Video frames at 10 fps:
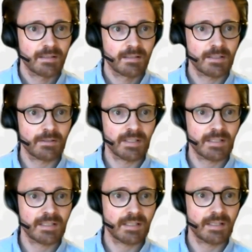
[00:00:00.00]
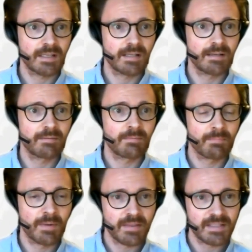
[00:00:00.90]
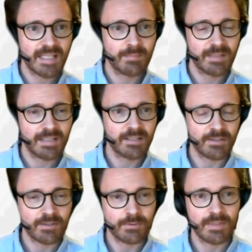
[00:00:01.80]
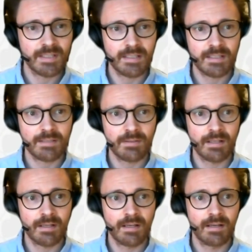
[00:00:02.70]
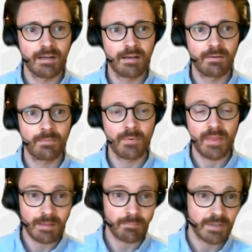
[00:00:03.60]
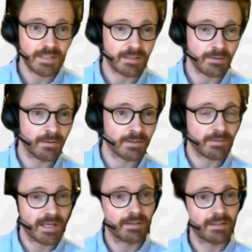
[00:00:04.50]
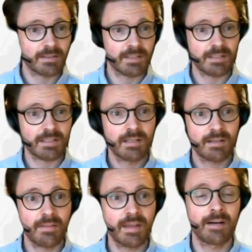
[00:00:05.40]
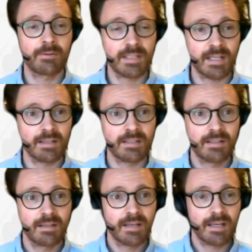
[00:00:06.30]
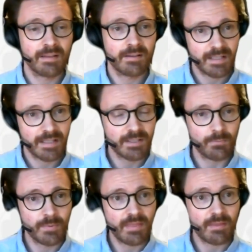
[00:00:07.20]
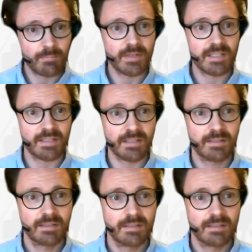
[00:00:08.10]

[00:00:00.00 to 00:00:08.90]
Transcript: So it's by the same teachers who teach within prison also have classes on the outside in connection with the prison.